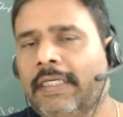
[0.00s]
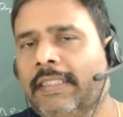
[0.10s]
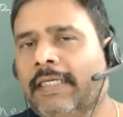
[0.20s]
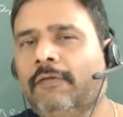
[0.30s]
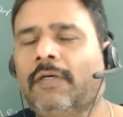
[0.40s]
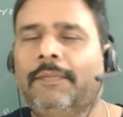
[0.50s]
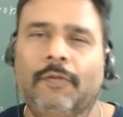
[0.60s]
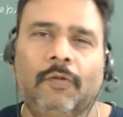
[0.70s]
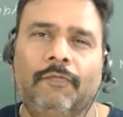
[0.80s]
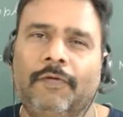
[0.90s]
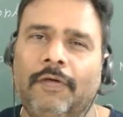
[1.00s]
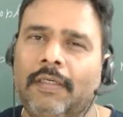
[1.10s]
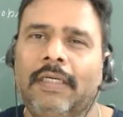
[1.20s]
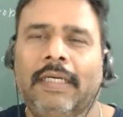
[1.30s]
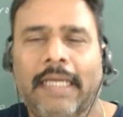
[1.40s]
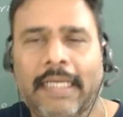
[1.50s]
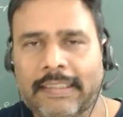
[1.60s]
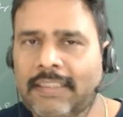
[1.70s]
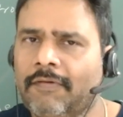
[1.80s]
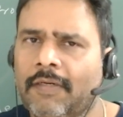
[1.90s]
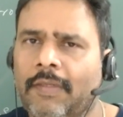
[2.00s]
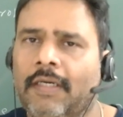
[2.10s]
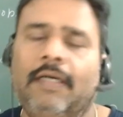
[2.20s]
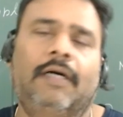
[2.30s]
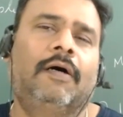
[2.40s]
then you have to go for SC Verma